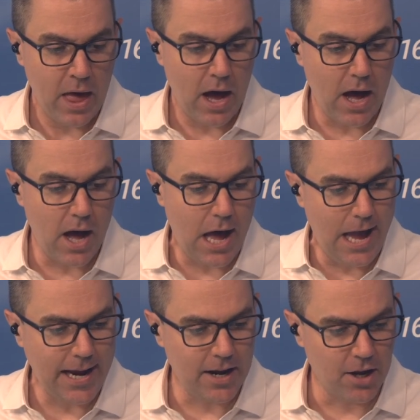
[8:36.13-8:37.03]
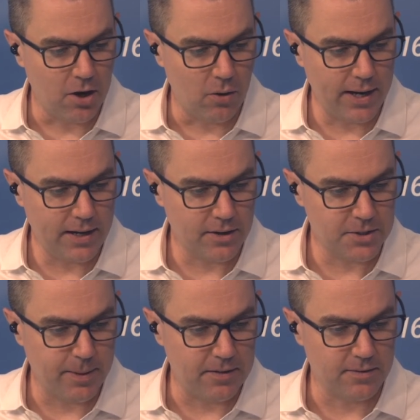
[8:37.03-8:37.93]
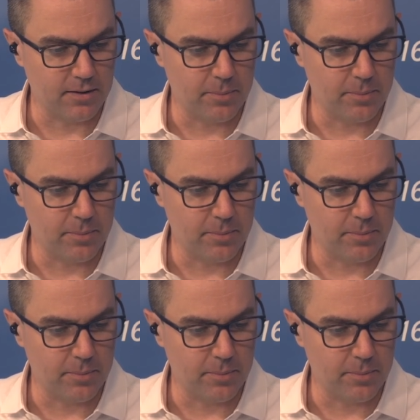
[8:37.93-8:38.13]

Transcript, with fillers: INO, I'm going to expand this a little